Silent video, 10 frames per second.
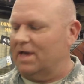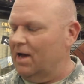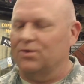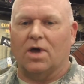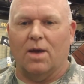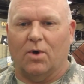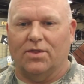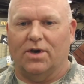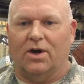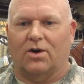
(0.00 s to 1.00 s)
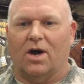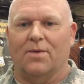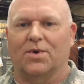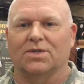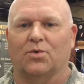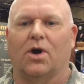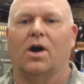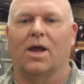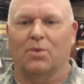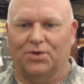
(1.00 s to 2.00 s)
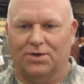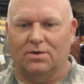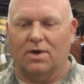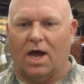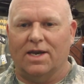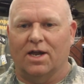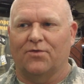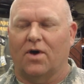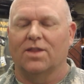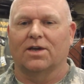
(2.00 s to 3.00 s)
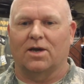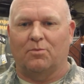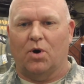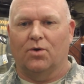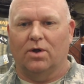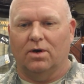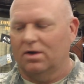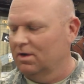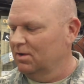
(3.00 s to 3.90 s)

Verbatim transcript: downtime on the aircraft because we are able to identify the component